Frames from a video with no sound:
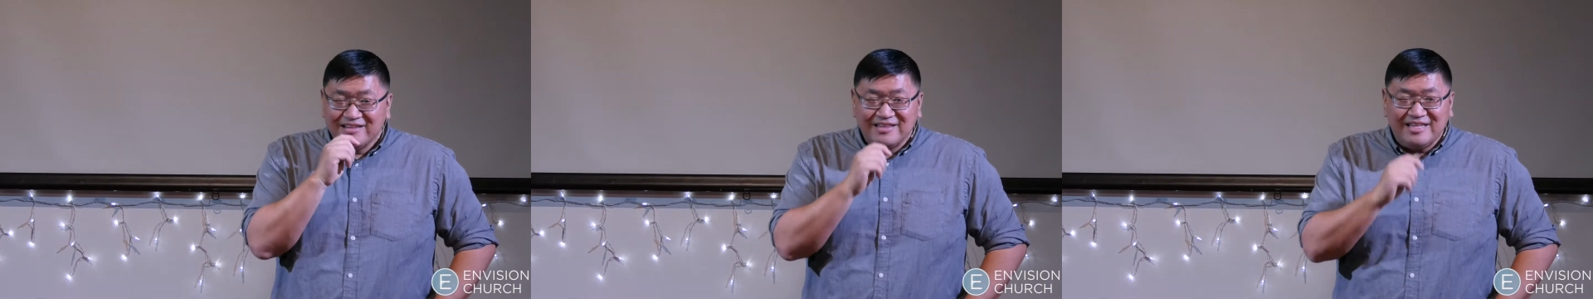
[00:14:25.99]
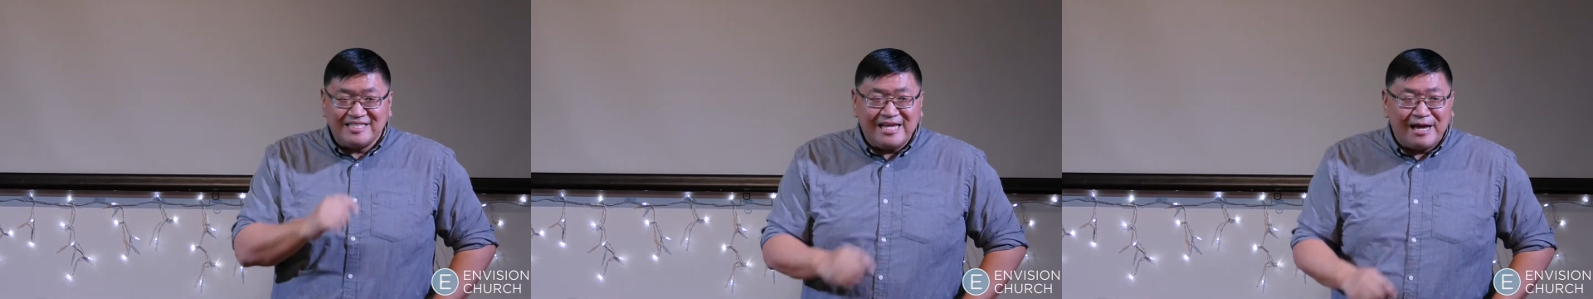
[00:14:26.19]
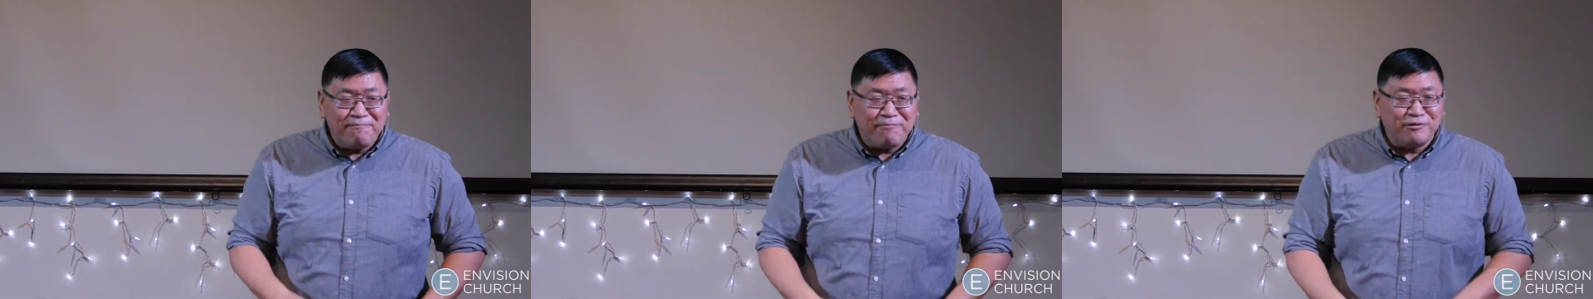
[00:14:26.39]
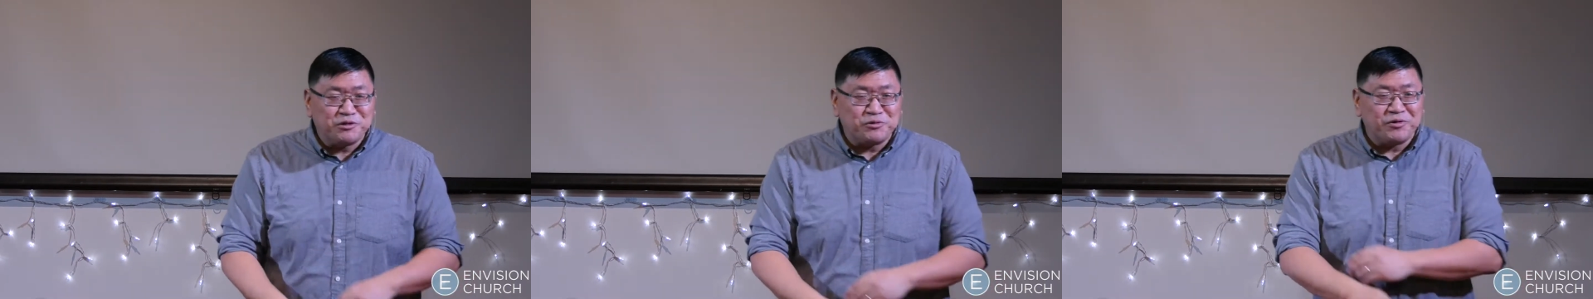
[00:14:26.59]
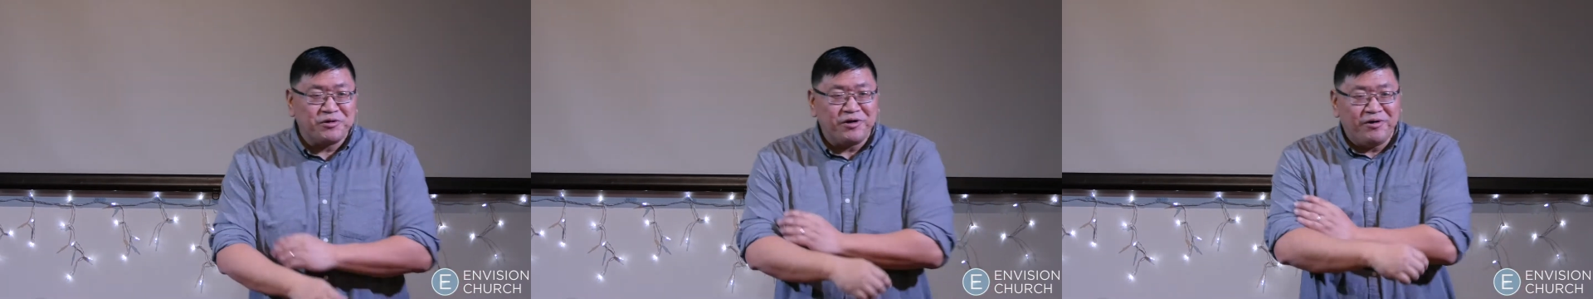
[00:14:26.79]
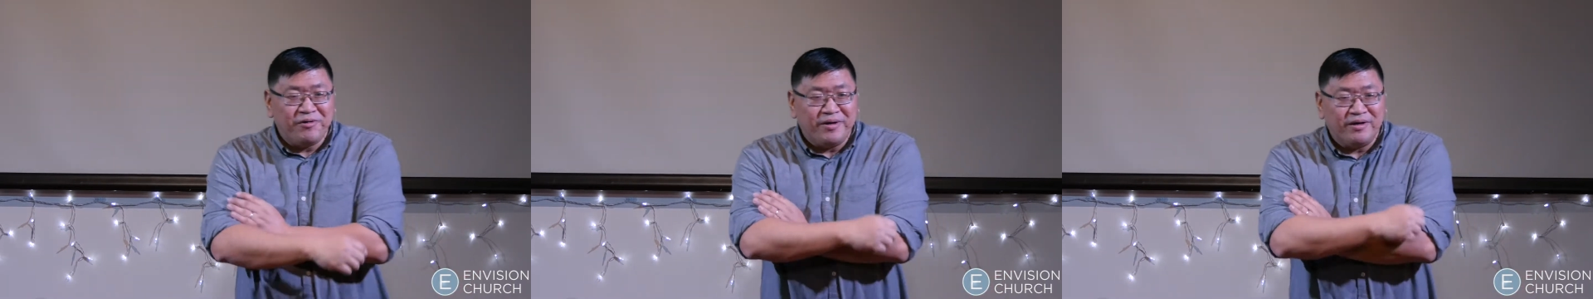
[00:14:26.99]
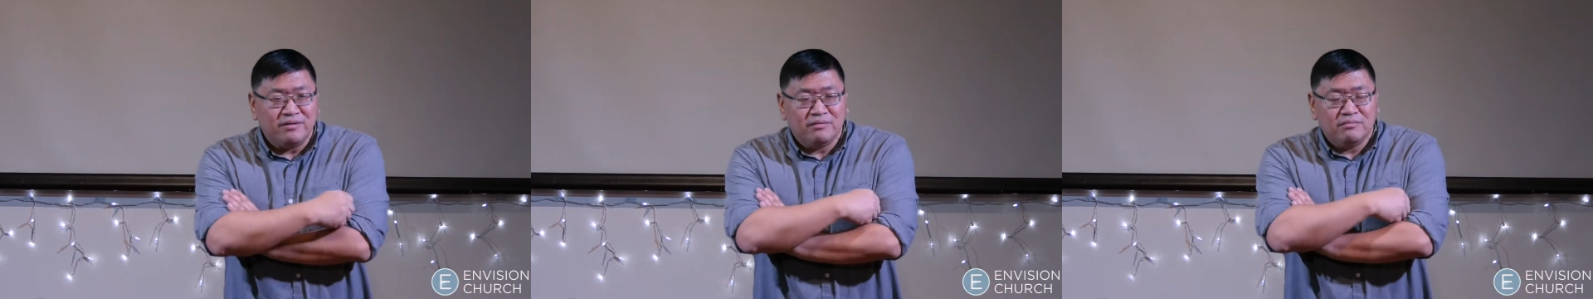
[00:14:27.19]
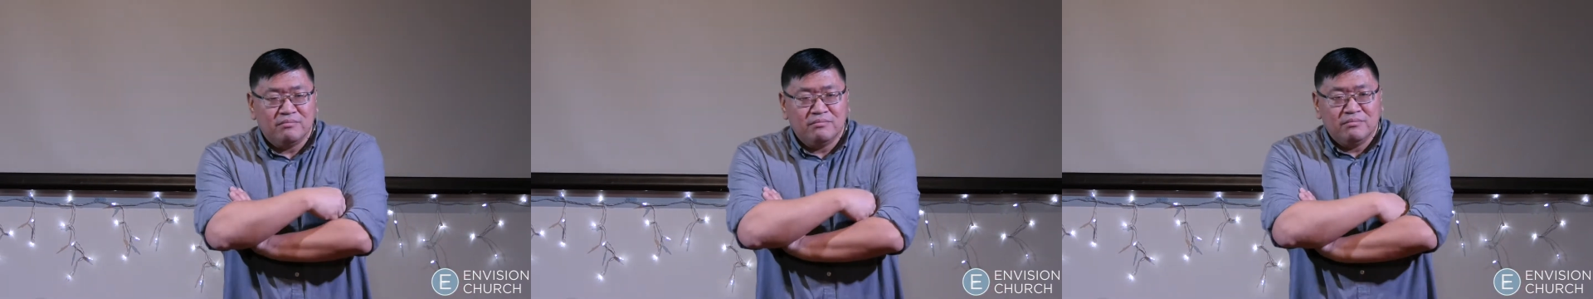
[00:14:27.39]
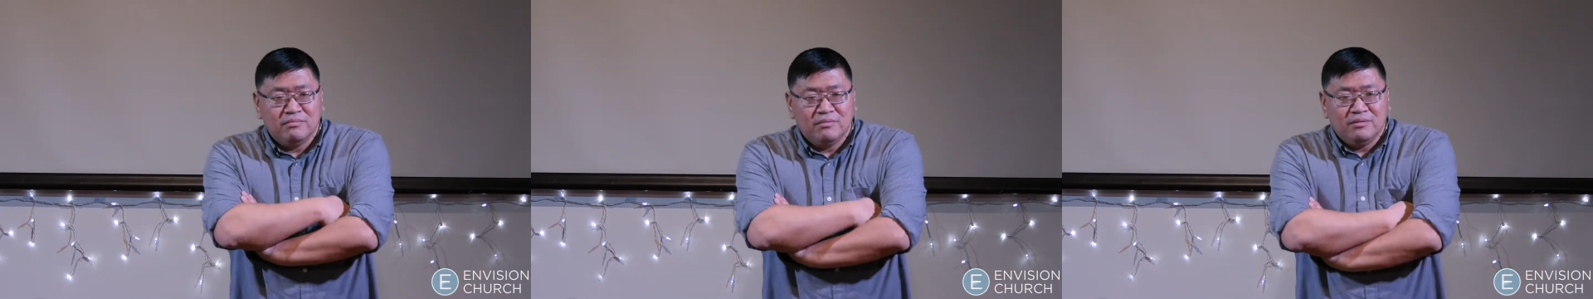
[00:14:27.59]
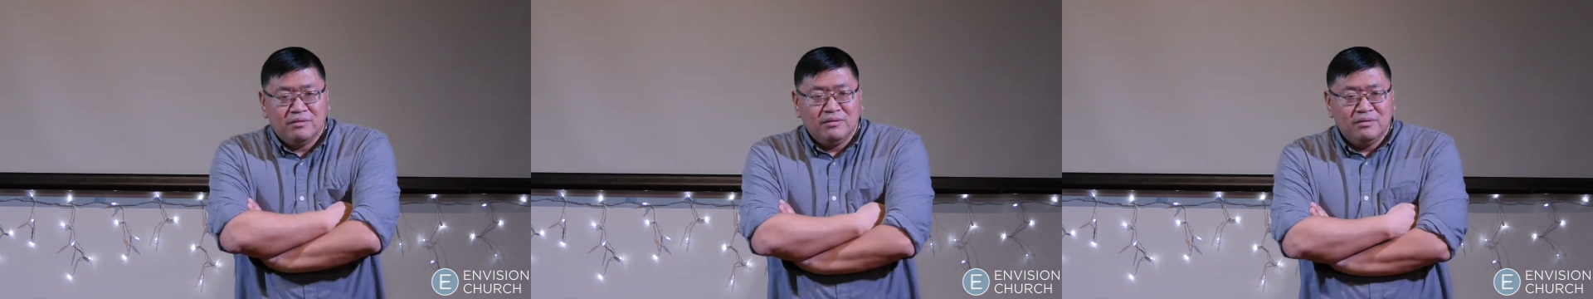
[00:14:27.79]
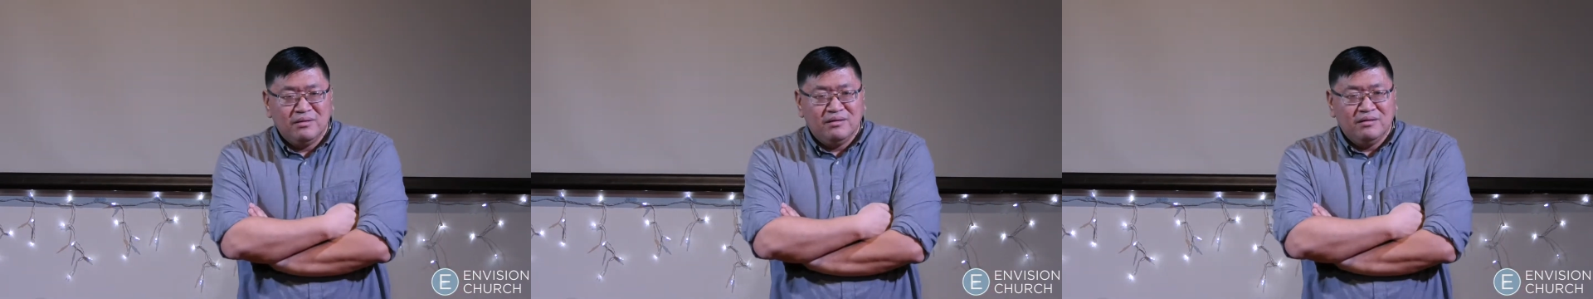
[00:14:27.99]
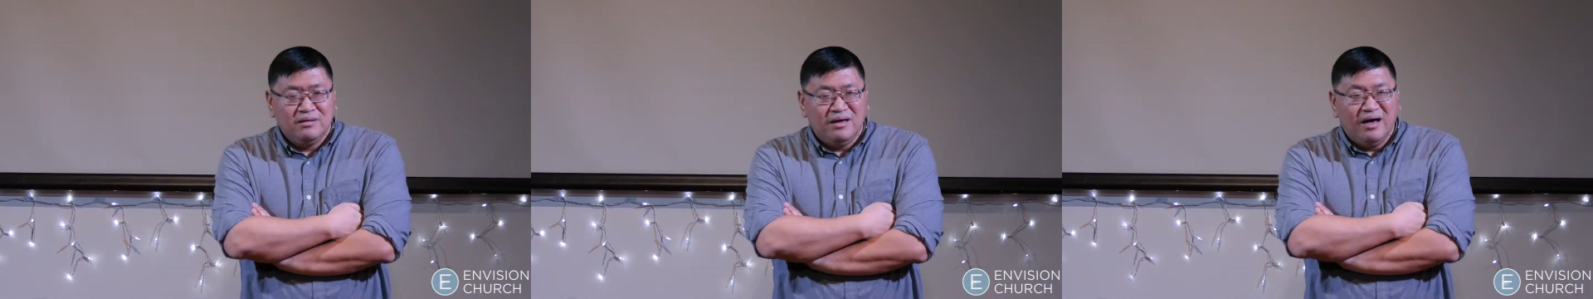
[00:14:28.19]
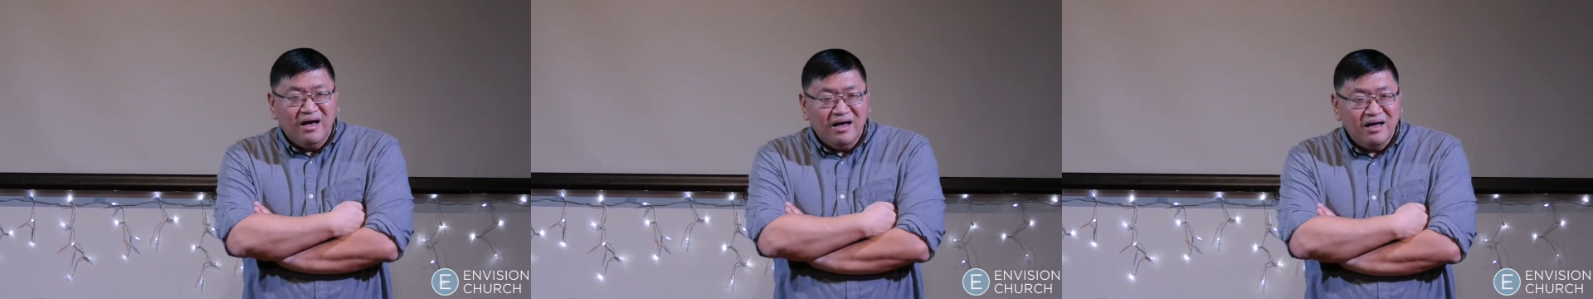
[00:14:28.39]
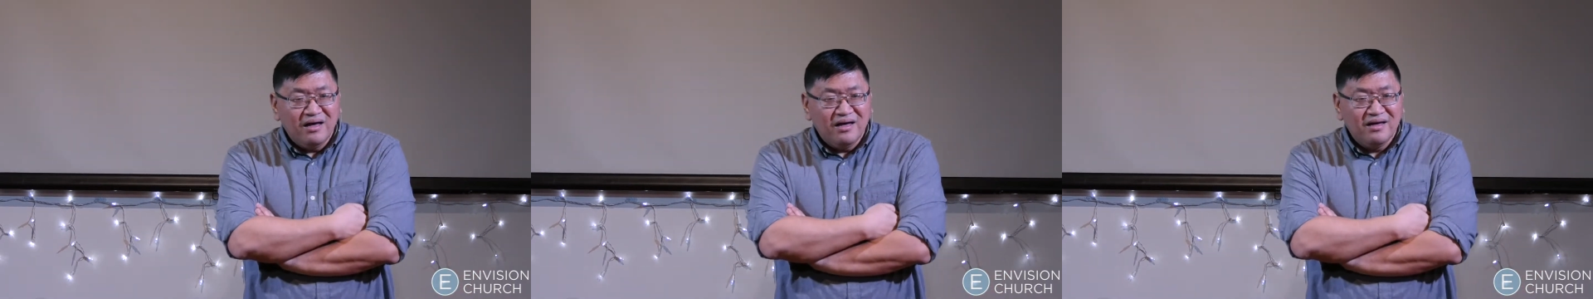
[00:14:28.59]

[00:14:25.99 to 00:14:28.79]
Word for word: the disciples were going, huh?